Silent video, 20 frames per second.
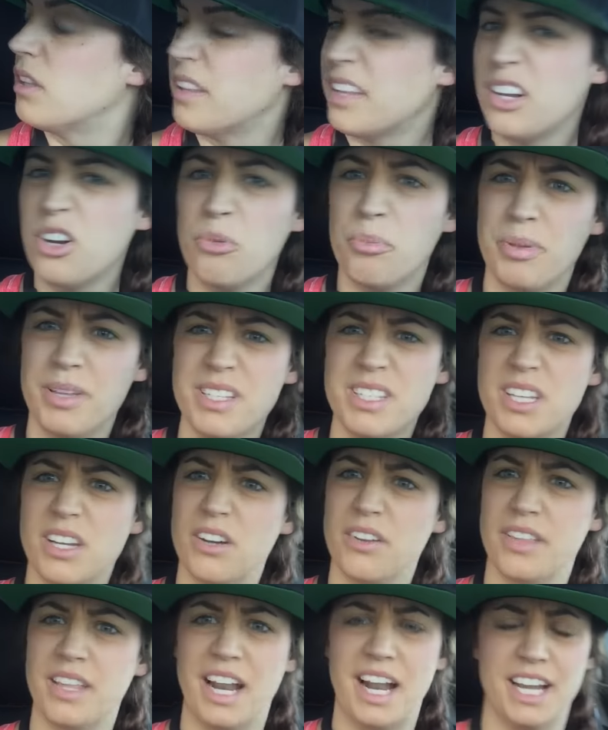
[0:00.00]
A little
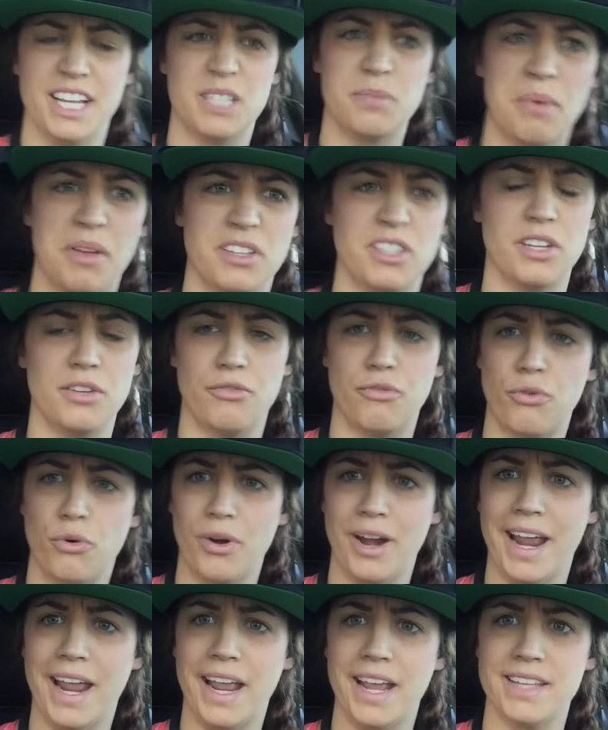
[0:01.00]
busier than I expected
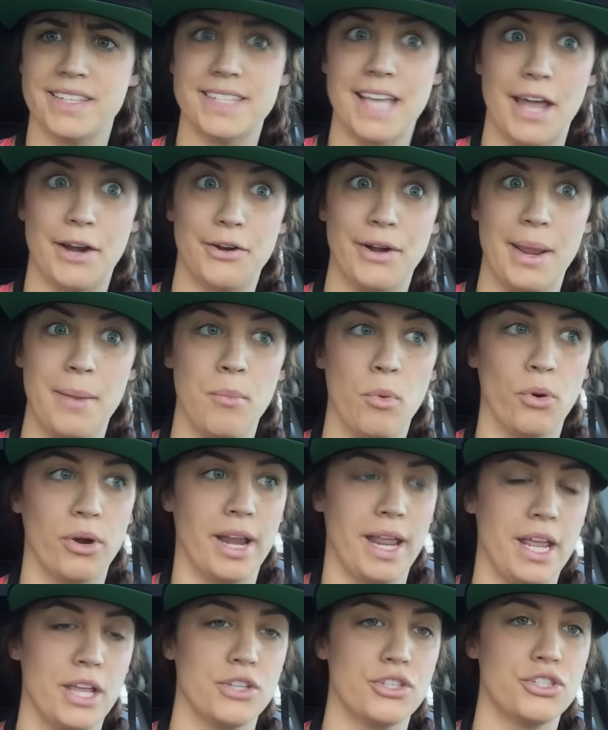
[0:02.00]
for a Saturday
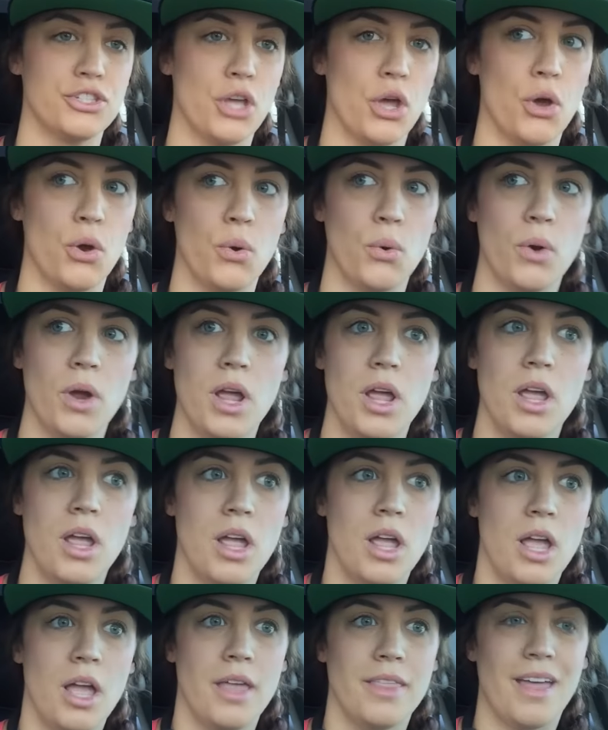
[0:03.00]
morning, so
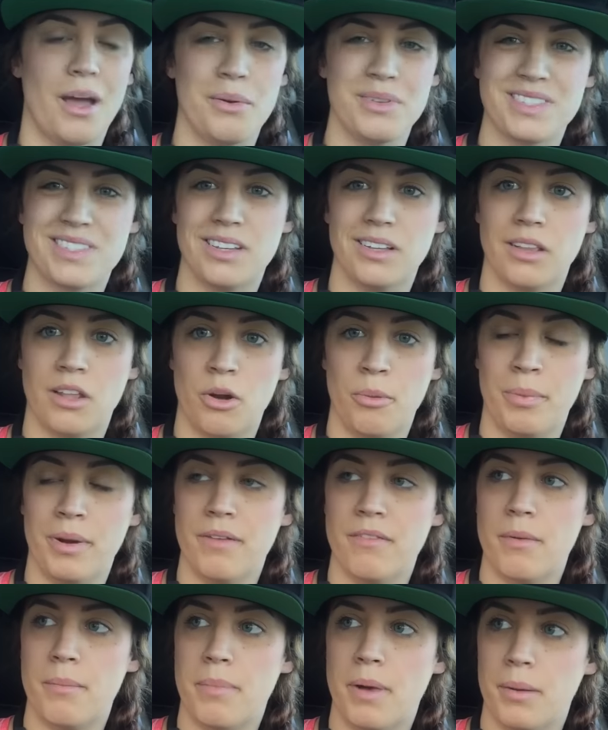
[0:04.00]
that was a little bit
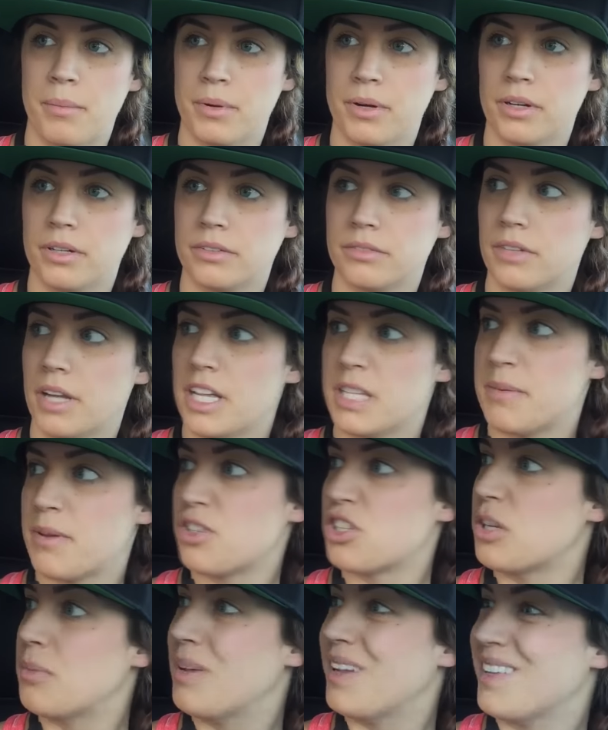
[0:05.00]
of a bummer,
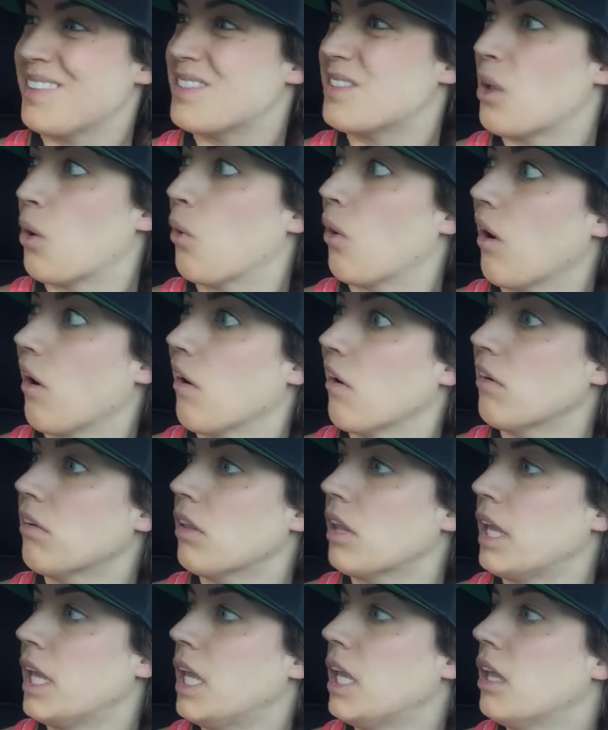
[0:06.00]
especially being so
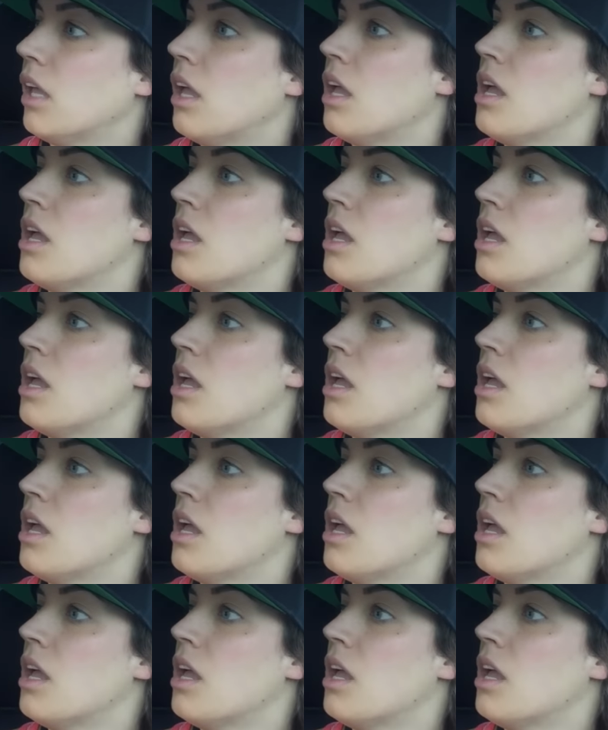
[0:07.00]
early.